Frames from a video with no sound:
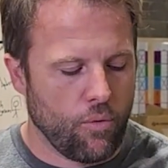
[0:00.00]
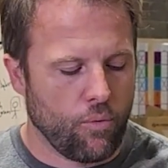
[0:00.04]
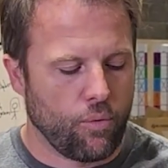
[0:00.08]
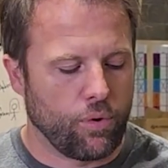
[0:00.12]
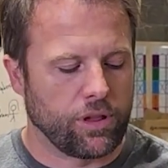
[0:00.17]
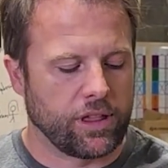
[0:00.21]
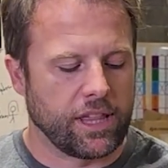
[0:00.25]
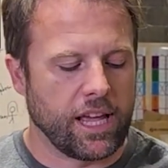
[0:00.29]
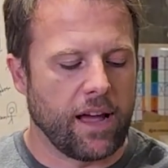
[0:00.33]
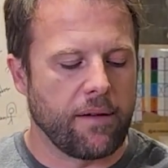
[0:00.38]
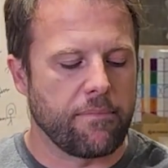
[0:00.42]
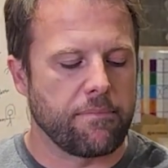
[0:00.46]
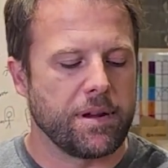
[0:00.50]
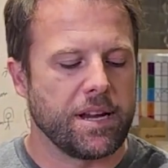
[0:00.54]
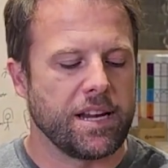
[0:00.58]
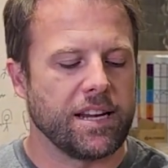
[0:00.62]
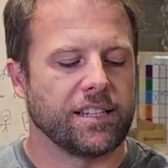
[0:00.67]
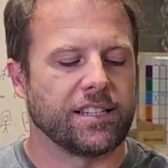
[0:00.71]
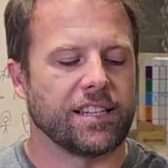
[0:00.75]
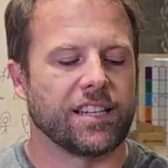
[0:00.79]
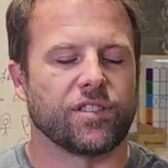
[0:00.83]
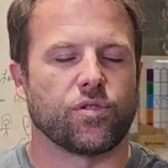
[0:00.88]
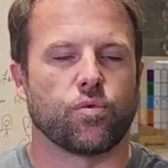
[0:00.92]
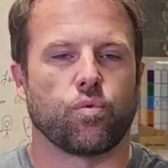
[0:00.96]
what that
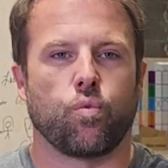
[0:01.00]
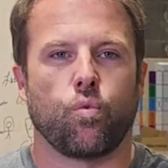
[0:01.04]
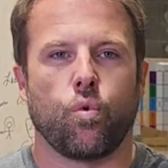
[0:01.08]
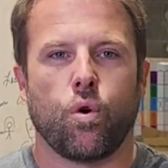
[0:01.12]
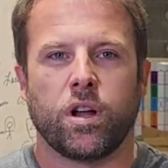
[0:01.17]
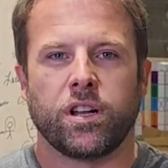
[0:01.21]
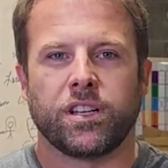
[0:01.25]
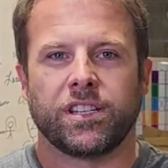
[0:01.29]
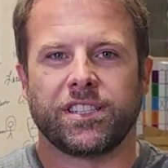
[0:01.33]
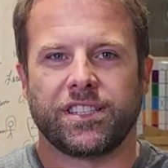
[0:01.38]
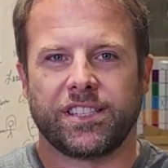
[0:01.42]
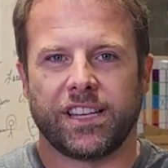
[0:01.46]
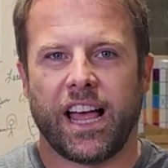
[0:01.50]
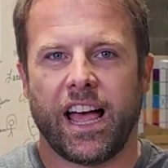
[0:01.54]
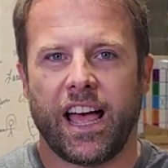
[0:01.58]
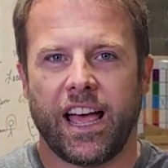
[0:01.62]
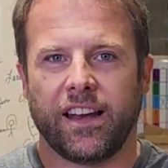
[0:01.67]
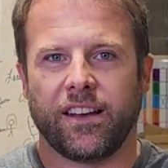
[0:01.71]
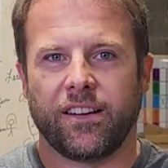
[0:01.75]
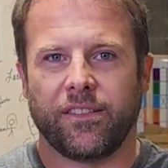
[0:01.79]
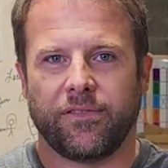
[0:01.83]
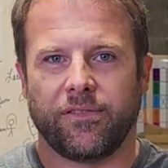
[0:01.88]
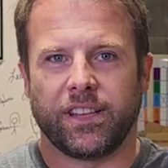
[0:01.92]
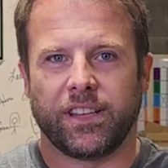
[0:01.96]
means is one
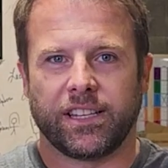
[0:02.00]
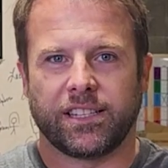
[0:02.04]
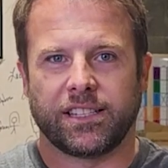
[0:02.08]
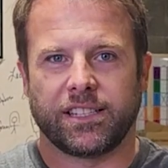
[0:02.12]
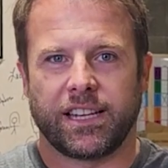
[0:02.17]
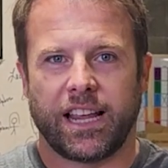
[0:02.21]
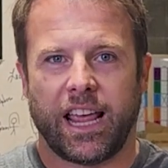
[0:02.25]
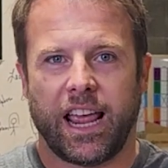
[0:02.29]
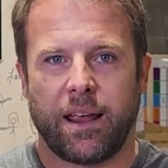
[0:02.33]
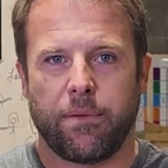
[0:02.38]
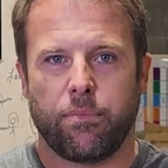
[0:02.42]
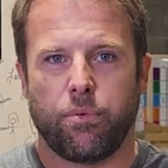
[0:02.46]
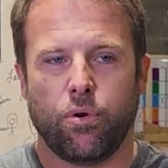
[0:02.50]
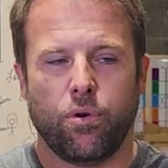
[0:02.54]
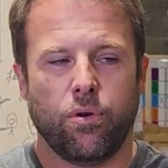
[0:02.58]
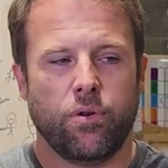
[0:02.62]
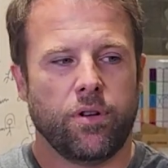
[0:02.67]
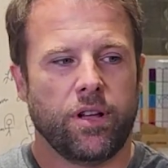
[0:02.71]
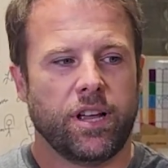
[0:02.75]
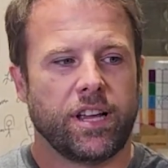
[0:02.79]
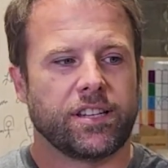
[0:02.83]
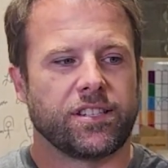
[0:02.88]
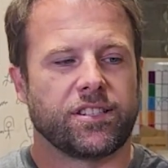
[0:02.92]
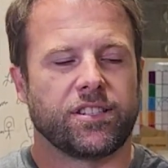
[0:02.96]
side this table
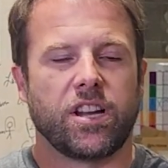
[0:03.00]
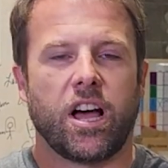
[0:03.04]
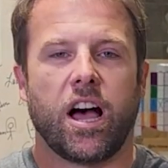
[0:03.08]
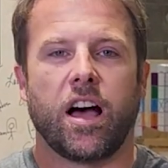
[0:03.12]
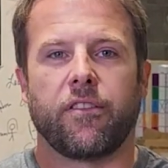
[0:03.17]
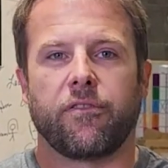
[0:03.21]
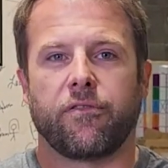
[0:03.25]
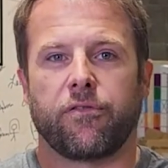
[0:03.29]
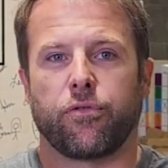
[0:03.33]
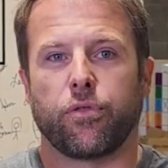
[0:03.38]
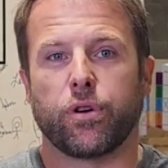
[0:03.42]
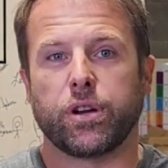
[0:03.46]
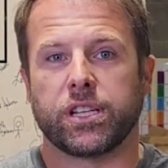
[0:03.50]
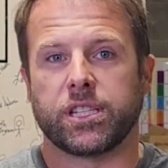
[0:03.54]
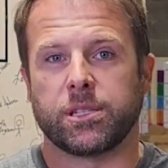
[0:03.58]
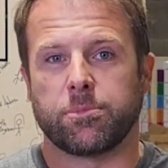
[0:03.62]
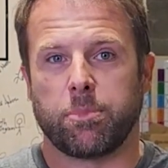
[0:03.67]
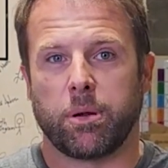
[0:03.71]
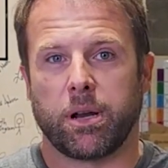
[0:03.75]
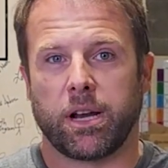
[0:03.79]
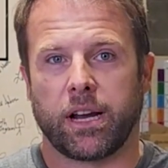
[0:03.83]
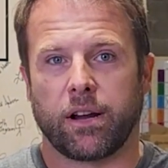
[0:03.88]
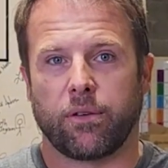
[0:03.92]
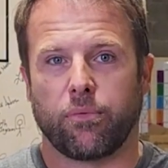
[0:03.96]
is not free
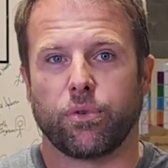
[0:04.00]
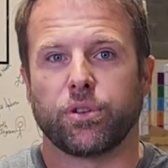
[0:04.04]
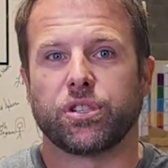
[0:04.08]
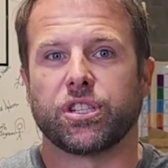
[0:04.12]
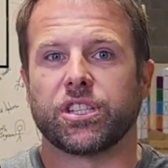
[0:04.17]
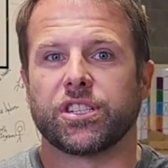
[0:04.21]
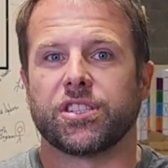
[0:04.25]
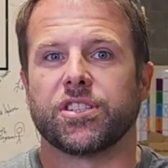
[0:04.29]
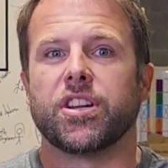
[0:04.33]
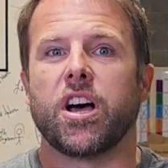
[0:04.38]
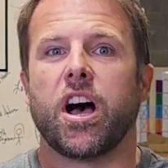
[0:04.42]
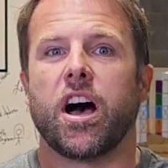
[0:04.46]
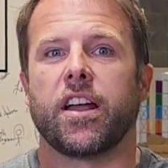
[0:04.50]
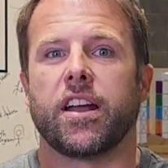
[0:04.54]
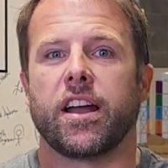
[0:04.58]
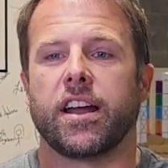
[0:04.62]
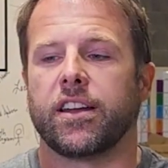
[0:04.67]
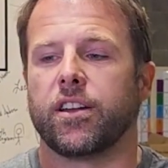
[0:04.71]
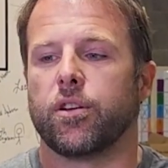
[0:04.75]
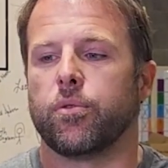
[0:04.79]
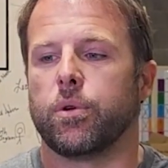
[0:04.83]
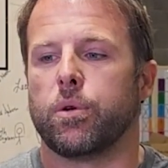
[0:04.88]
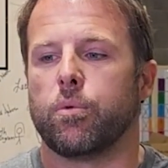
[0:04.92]
spinning, which is not ideal.